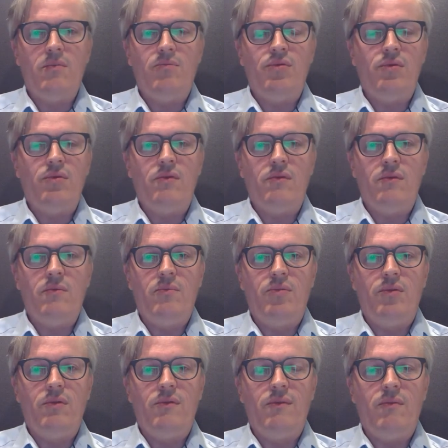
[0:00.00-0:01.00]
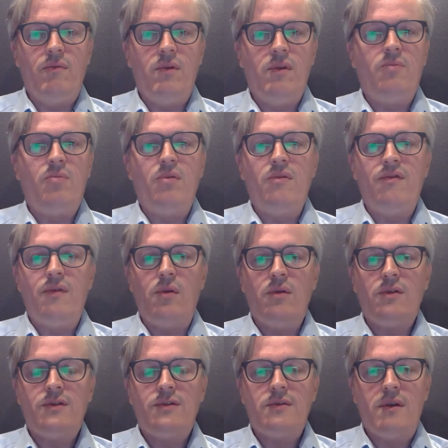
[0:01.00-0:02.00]
brute
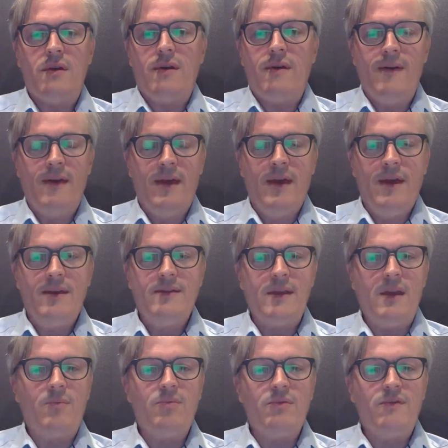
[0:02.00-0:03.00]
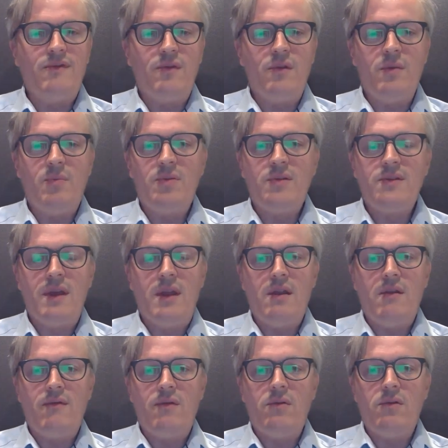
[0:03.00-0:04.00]
force, say up to
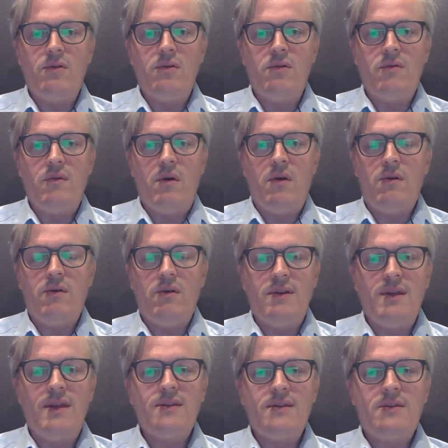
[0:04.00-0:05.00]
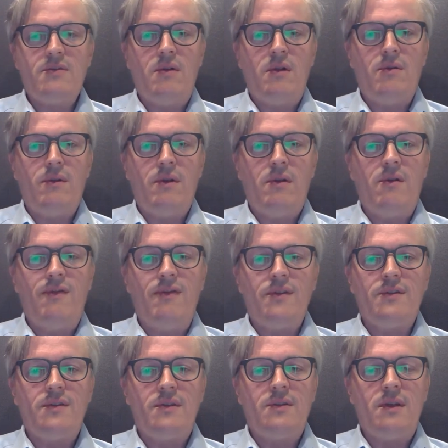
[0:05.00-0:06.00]
40% of all your desks around the
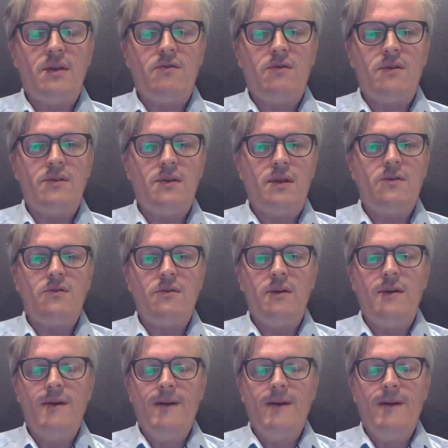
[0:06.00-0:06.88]
office, et cetera,